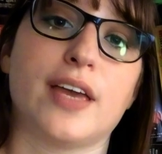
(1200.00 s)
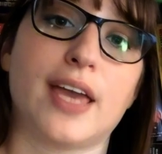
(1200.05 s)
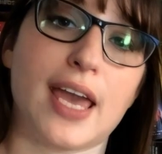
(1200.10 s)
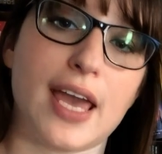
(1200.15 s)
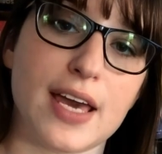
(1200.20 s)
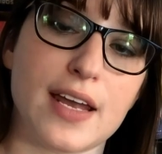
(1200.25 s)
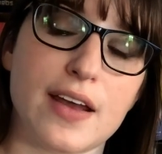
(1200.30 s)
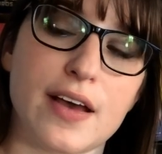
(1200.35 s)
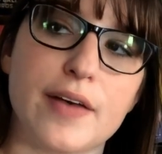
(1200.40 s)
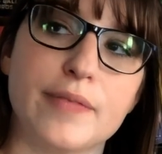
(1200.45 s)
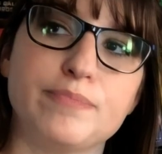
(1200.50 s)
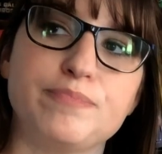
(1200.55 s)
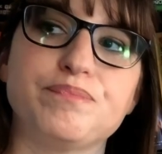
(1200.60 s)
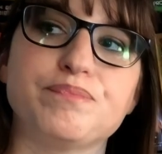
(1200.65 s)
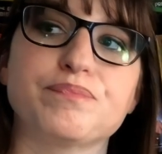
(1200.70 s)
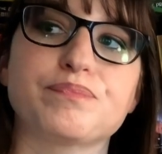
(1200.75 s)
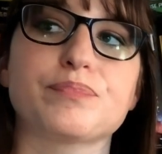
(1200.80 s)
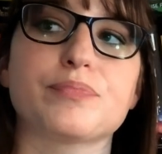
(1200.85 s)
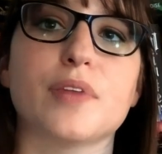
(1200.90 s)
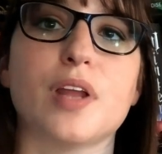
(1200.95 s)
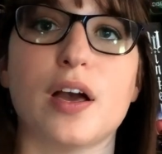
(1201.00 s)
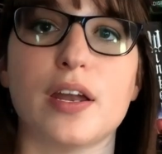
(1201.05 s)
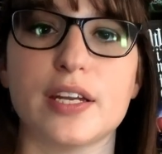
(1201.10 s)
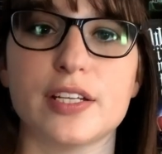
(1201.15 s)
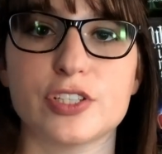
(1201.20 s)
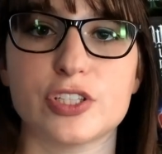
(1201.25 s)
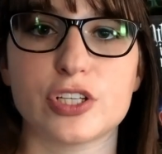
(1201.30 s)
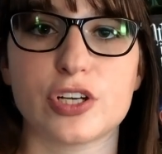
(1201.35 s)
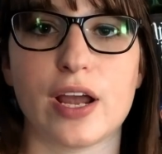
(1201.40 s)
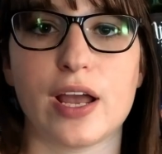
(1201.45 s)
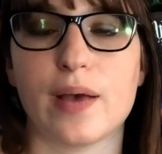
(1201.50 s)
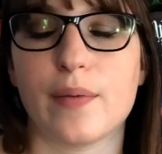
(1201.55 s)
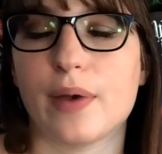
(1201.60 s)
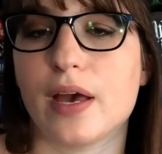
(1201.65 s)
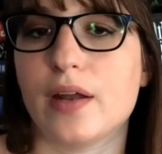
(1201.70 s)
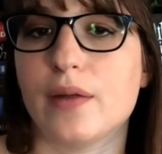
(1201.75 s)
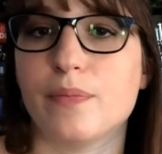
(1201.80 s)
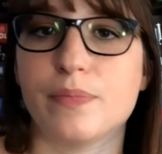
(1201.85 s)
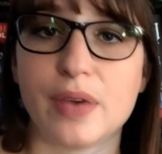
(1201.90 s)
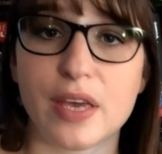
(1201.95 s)
Anna on Instagram,
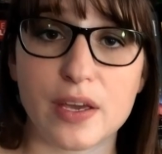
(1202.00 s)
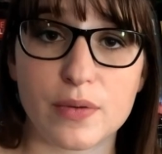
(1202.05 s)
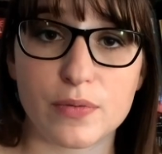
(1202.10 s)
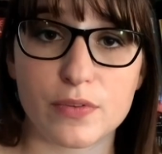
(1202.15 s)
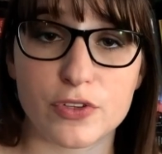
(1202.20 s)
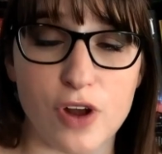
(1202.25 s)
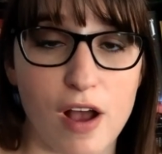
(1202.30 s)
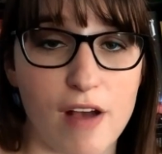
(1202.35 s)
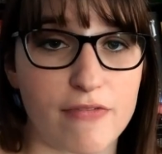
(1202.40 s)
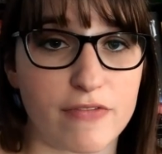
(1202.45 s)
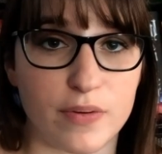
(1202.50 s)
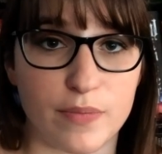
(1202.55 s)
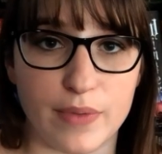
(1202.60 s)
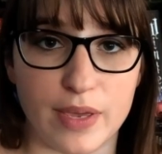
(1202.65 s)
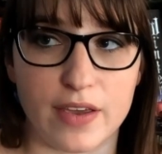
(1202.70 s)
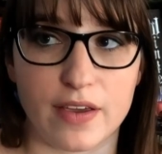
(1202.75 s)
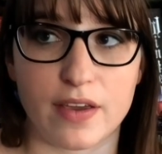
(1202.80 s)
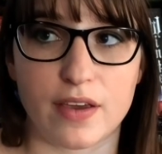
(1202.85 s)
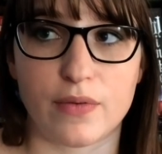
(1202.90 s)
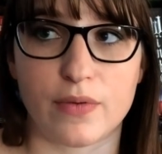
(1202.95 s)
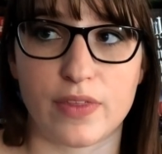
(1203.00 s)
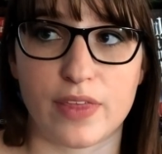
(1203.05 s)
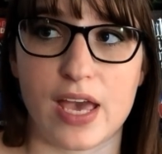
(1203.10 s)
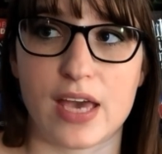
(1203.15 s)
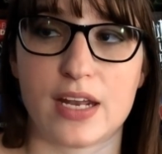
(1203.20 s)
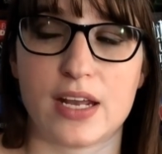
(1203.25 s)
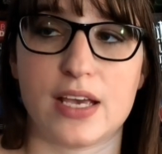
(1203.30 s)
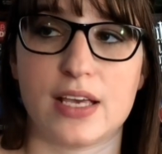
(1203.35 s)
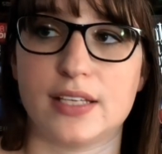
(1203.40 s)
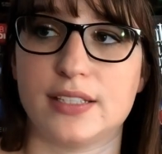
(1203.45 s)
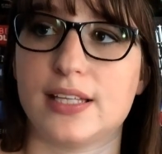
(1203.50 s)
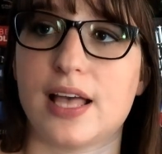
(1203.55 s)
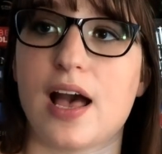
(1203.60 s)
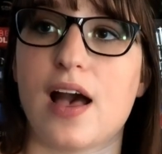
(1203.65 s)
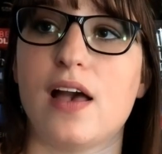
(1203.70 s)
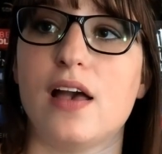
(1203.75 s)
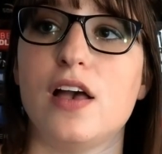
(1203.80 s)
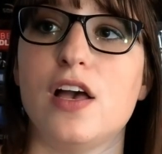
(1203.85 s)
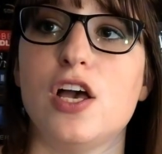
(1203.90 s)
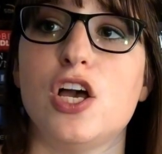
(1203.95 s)
and a big draw for me with Anna is
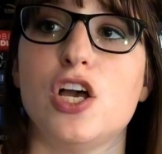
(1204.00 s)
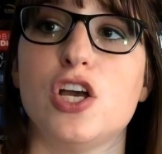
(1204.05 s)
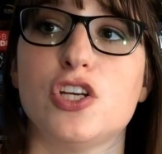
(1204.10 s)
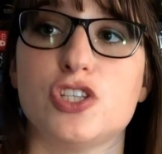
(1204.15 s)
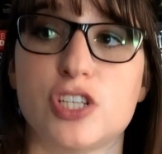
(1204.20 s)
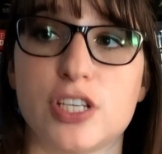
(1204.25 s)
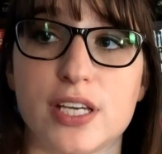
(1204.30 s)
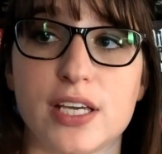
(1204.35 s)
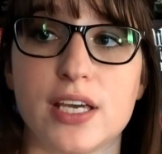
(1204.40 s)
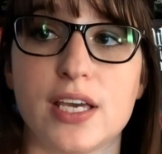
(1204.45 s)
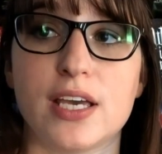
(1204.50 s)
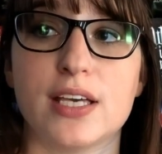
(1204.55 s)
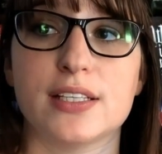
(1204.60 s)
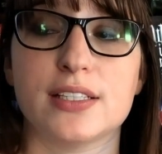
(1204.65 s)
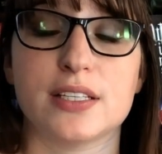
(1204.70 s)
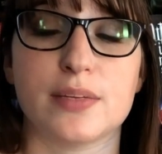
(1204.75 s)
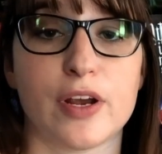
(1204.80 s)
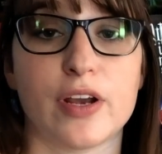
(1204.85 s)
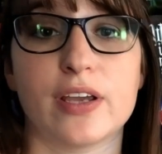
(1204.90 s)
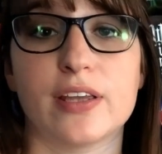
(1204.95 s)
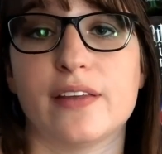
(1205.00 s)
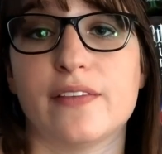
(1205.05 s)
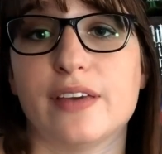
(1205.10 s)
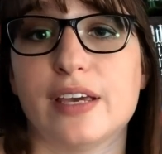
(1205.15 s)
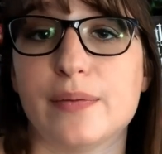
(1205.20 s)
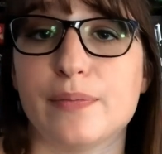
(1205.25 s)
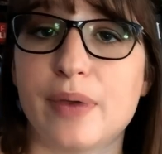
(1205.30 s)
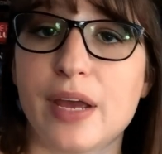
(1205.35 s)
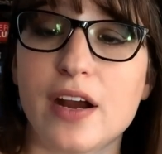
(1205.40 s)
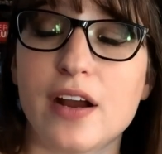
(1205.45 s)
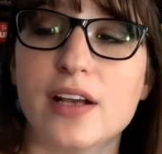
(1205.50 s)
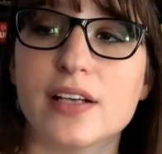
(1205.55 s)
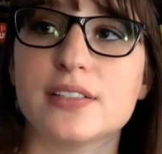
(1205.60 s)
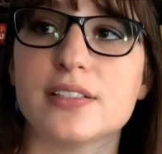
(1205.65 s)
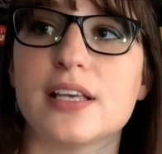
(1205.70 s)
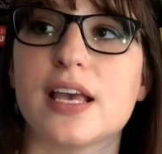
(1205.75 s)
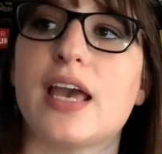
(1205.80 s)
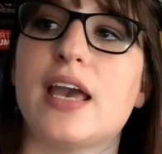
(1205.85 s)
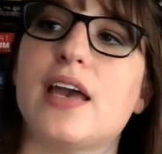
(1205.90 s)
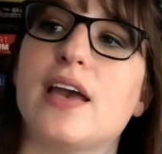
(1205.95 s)
that she is an American living in Paris,
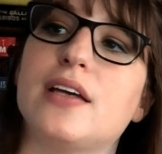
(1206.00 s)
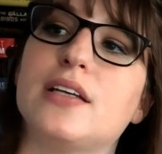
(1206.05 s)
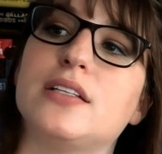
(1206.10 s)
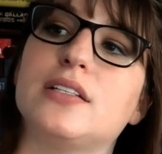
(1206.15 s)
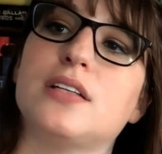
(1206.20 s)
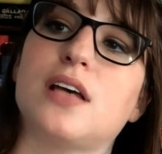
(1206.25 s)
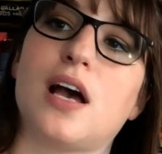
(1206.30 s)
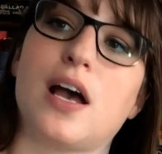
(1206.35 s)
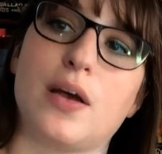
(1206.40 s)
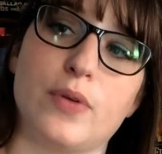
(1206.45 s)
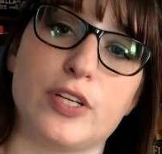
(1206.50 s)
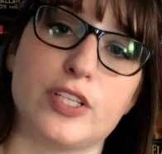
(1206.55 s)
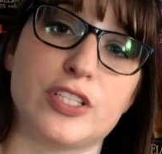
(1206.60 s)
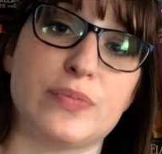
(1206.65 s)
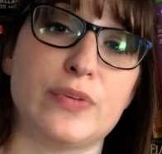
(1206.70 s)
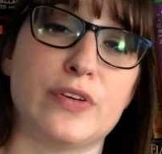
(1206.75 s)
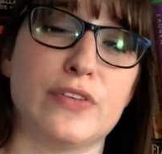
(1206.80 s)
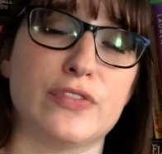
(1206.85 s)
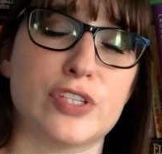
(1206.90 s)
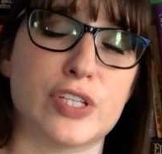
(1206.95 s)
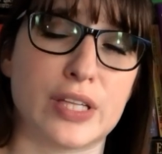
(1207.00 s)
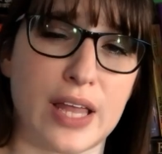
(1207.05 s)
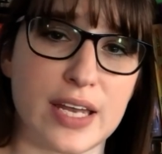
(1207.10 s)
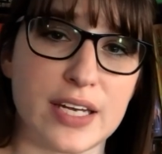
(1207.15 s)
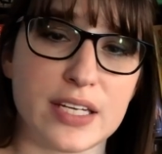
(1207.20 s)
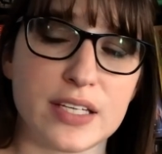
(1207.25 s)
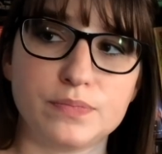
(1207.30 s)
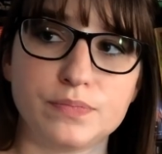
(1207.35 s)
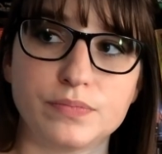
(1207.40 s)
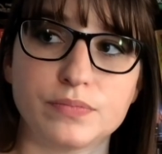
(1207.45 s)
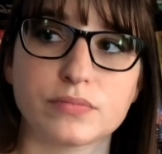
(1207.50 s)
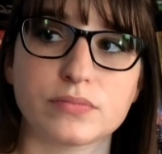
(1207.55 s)
and I want to move to London.